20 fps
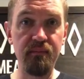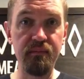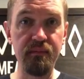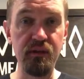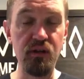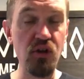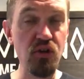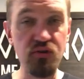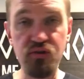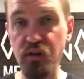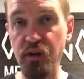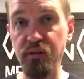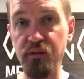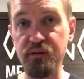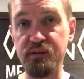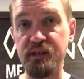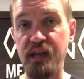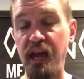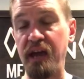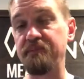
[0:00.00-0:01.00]
Usually
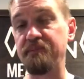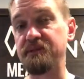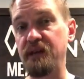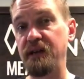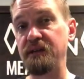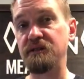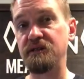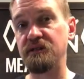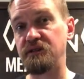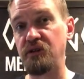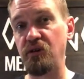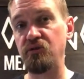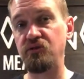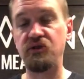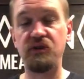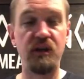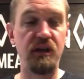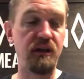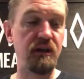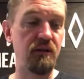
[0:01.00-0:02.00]
there's campsites
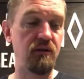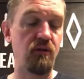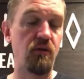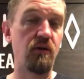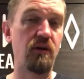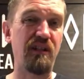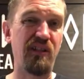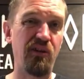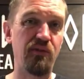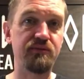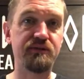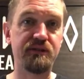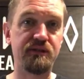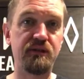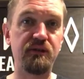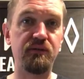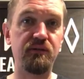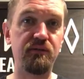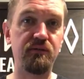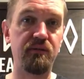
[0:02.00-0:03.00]
associated or close
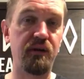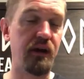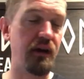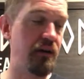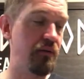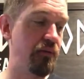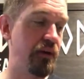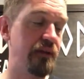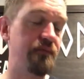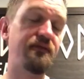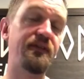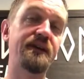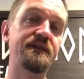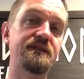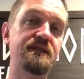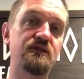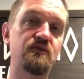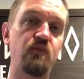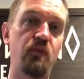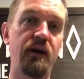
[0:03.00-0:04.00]
to Renfest
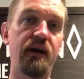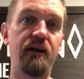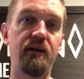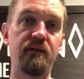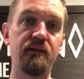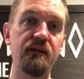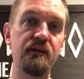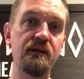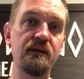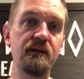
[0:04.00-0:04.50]
as well.